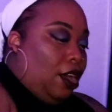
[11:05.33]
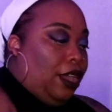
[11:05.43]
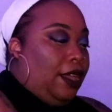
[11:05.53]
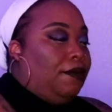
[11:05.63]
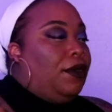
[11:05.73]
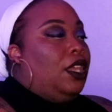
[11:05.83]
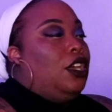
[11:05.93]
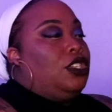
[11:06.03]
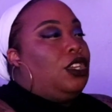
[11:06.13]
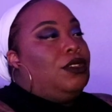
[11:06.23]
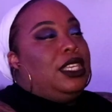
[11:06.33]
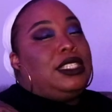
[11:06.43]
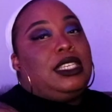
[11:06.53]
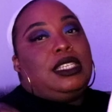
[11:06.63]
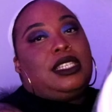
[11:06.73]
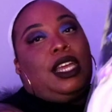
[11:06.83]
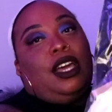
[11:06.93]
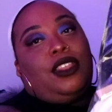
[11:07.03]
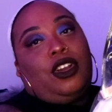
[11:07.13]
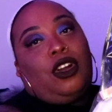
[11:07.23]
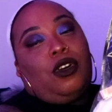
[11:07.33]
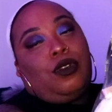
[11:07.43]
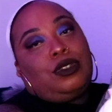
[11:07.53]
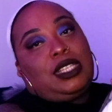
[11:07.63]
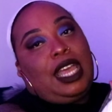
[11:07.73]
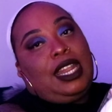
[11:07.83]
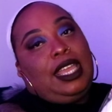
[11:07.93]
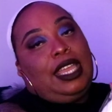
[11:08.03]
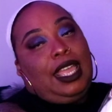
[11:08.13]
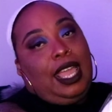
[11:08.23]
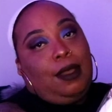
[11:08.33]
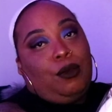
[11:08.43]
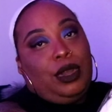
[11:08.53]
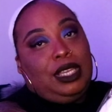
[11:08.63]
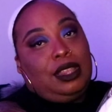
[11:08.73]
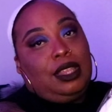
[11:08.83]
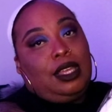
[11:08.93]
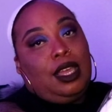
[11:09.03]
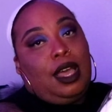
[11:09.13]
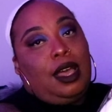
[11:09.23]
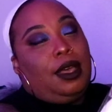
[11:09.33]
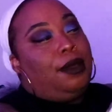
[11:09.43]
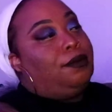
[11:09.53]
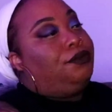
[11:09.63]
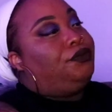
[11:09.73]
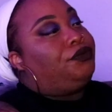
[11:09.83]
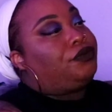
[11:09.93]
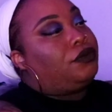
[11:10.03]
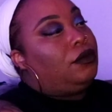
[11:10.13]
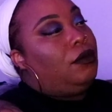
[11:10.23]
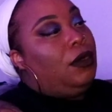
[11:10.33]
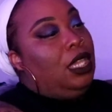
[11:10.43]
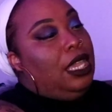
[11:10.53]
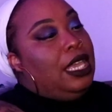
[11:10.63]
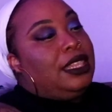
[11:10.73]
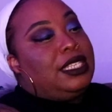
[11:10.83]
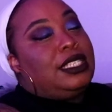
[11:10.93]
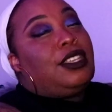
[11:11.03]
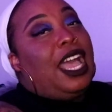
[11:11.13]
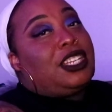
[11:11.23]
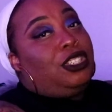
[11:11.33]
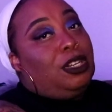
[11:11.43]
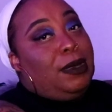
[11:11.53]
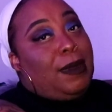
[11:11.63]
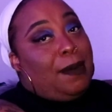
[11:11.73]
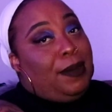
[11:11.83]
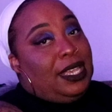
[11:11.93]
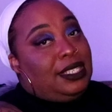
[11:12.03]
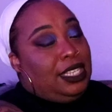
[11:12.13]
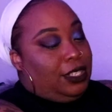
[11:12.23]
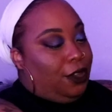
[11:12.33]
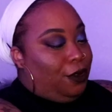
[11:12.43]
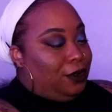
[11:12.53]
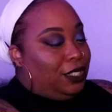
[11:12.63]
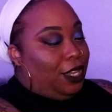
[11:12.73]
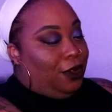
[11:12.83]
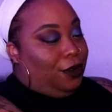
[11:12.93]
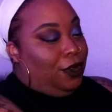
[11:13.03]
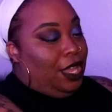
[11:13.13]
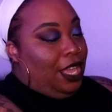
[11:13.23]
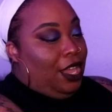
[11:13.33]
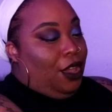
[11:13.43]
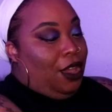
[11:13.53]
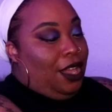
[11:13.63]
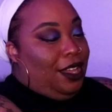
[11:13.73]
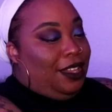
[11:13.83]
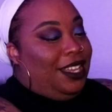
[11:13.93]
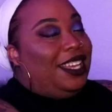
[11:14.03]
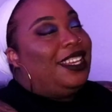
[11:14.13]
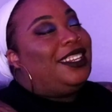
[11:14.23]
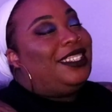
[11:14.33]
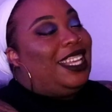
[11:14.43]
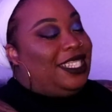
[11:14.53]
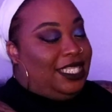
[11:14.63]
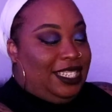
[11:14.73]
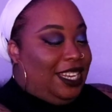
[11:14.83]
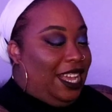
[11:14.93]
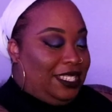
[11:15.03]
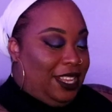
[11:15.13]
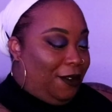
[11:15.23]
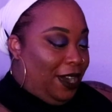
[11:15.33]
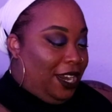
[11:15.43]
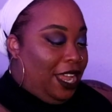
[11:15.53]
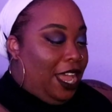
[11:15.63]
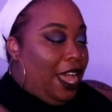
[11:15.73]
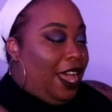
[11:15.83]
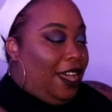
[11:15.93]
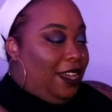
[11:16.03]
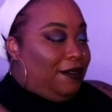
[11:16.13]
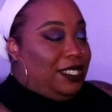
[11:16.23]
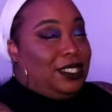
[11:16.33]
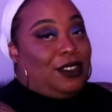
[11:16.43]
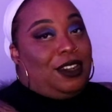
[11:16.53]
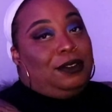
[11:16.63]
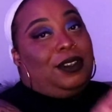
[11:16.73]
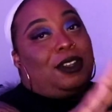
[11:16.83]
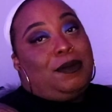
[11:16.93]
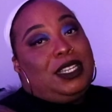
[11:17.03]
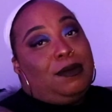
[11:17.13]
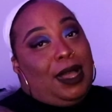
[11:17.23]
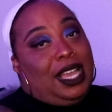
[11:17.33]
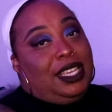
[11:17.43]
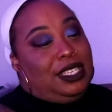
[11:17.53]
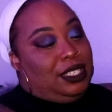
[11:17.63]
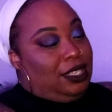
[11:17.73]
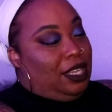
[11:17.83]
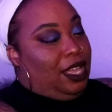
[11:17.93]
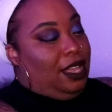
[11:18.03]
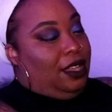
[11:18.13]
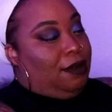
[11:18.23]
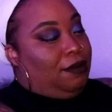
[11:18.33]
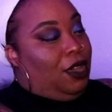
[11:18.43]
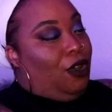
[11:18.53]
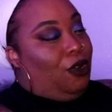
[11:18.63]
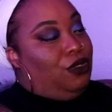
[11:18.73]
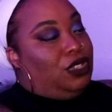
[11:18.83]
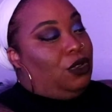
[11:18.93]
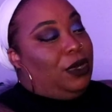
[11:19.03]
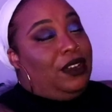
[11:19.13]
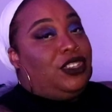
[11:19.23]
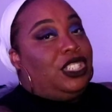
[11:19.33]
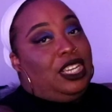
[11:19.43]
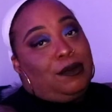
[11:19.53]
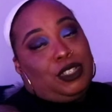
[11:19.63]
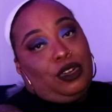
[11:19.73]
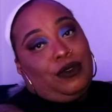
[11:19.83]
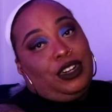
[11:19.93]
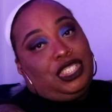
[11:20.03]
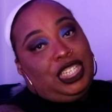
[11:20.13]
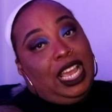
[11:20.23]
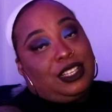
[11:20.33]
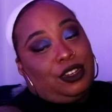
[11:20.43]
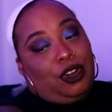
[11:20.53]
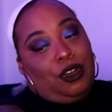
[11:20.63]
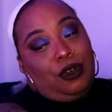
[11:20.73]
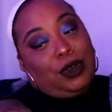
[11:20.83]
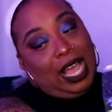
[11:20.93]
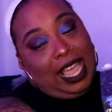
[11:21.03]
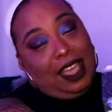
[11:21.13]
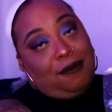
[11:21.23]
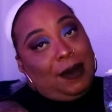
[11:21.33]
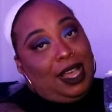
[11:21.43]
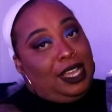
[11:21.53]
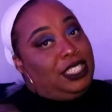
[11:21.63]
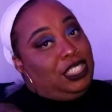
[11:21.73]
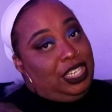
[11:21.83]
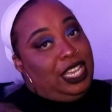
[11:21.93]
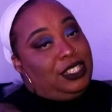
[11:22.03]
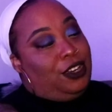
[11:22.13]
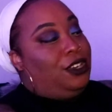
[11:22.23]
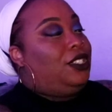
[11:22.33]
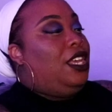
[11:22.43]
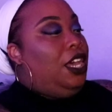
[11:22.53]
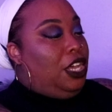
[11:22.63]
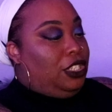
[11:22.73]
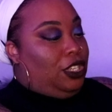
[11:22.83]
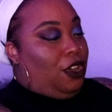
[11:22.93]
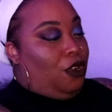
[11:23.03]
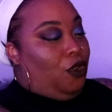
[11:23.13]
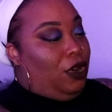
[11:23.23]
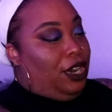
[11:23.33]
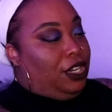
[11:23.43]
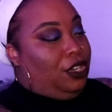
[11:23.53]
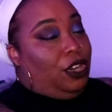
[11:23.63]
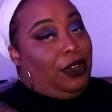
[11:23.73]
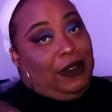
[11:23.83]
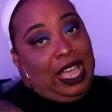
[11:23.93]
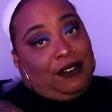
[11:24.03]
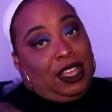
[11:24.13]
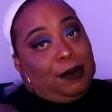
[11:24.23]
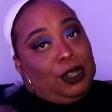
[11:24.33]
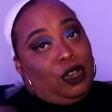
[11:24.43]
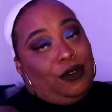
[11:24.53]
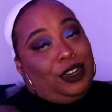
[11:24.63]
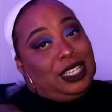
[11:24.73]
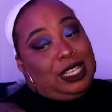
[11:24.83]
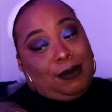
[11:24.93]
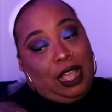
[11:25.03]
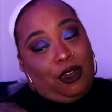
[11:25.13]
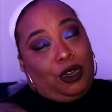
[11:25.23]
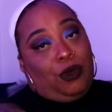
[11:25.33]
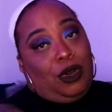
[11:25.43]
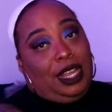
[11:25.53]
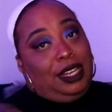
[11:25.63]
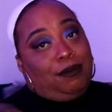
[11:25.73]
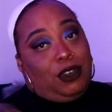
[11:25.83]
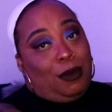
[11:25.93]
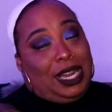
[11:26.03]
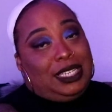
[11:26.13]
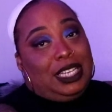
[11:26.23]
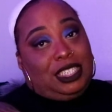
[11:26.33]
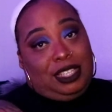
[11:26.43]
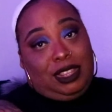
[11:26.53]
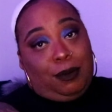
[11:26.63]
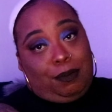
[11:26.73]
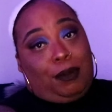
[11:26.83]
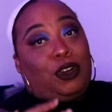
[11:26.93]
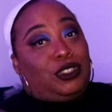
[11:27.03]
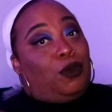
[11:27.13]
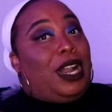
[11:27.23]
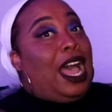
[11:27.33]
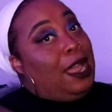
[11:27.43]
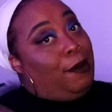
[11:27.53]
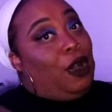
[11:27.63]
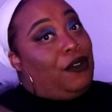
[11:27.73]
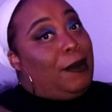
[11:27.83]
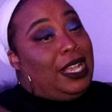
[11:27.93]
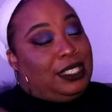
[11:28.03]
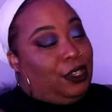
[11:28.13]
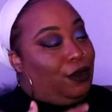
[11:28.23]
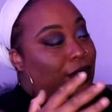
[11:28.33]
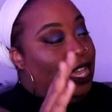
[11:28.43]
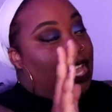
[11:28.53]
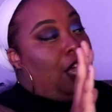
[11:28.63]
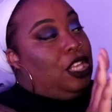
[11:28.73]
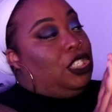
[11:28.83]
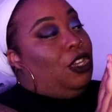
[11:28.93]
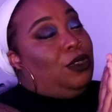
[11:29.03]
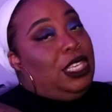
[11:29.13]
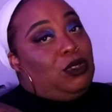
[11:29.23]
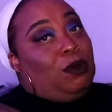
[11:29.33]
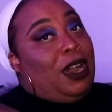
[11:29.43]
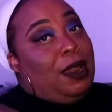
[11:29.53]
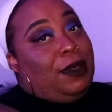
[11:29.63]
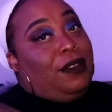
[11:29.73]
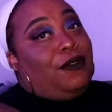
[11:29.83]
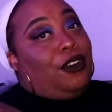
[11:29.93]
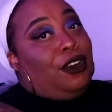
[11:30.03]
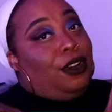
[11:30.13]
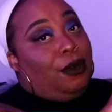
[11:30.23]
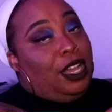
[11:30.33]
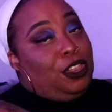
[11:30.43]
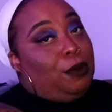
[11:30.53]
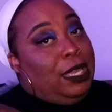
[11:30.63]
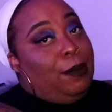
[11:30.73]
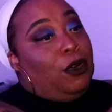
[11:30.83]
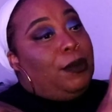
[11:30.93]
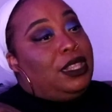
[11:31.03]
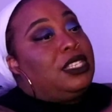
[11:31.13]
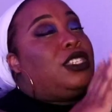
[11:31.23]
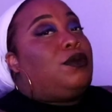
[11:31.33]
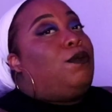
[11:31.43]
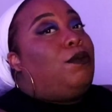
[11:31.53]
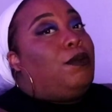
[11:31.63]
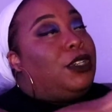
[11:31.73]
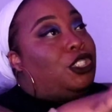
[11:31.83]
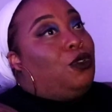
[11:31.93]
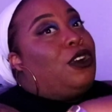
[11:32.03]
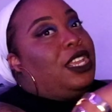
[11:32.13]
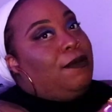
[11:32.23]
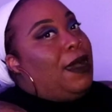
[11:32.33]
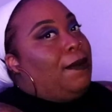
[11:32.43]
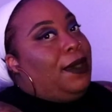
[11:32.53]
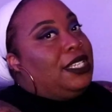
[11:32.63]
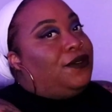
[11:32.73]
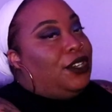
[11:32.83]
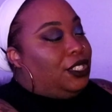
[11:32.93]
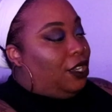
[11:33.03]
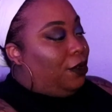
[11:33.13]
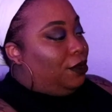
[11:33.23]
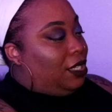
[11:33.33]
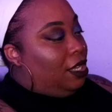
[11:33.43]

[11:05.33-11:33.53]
Okay, so this is the other holes that it came with. Um, this is actually going to be my besties hole, so that did not sound right. Um, this is going to be Damaya's um, hole, so whenever she comes over, she has her own, I have mine, she has hers. So, or, you know, if I have company over, because I'm not going to want nobody touching the personal one I bought for myself. So this will probably be for other people, but this is majority my best friend's hose.